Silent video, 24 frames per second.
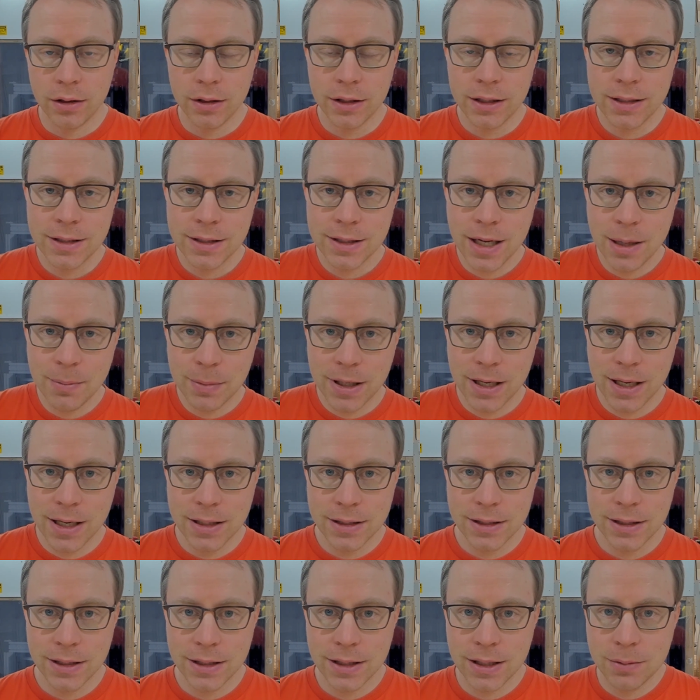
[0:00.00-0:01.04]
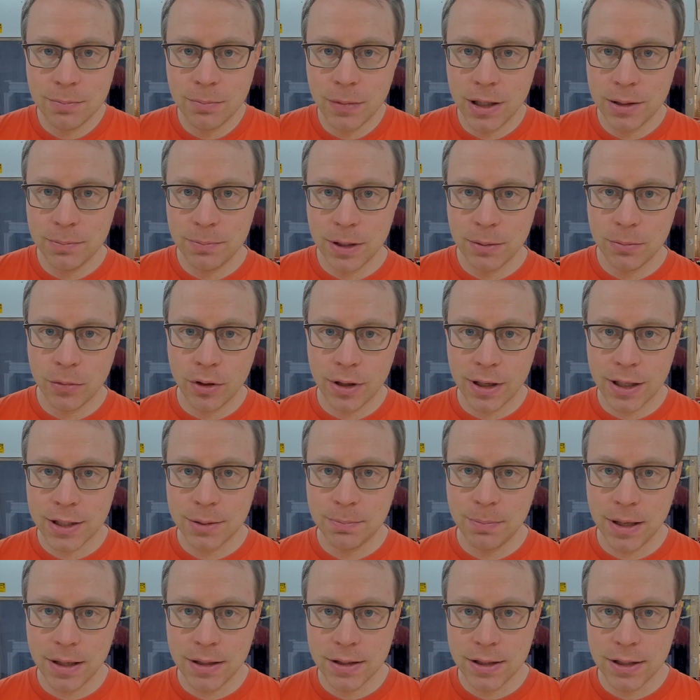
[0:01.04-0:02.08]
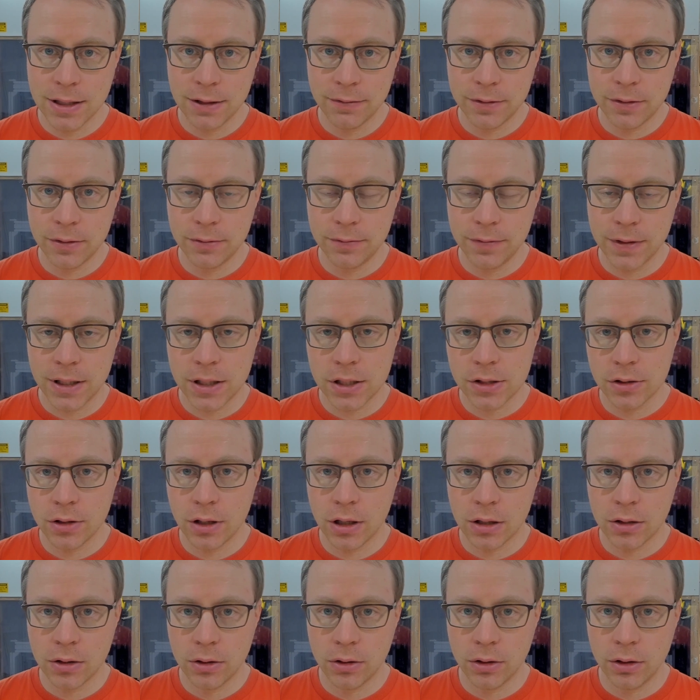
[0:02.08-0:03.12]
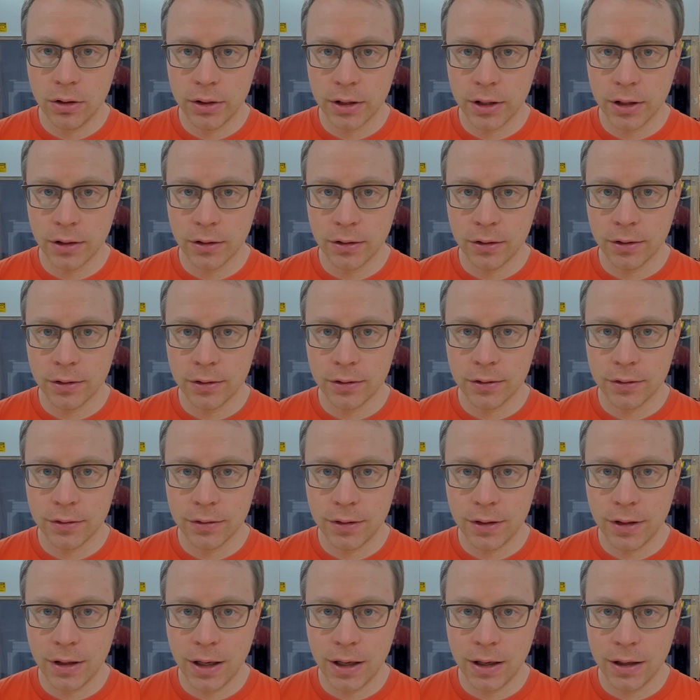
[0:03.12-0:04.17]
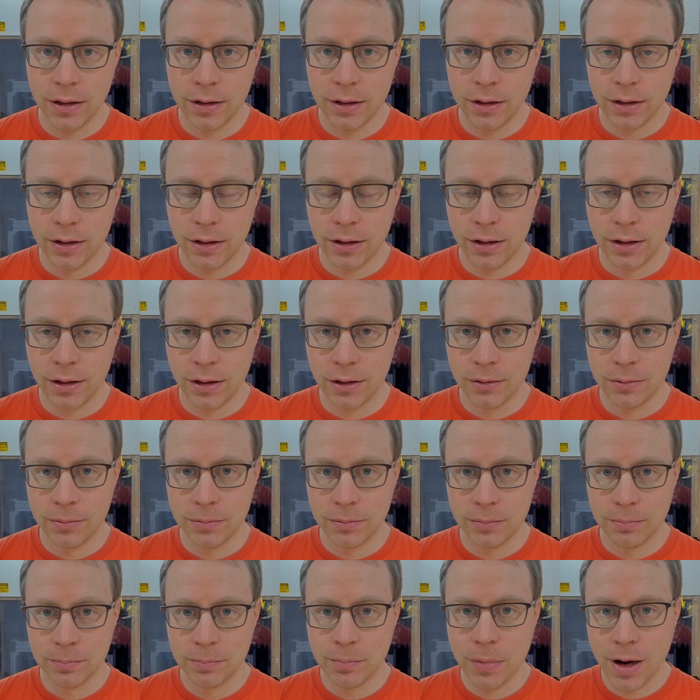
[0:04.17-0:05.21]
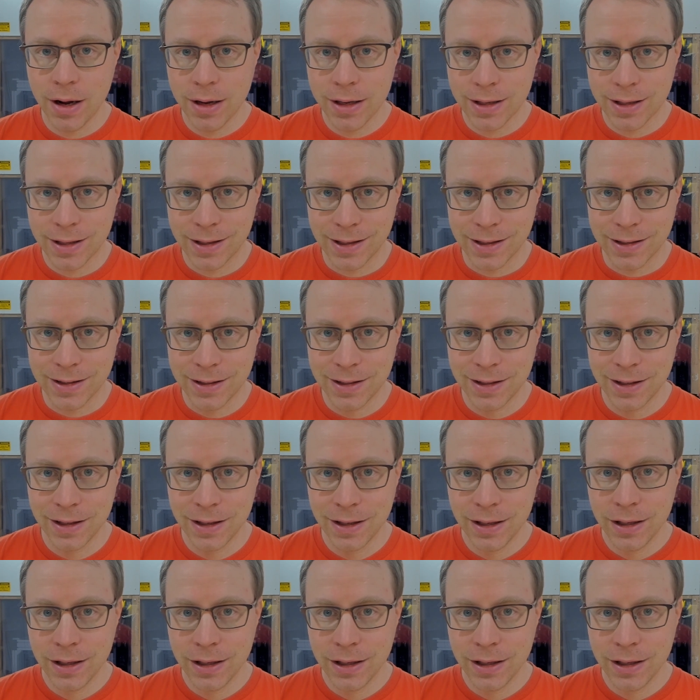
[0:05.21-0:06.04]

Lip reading: In some cases it might be more expensive to fix the accordion than buying it.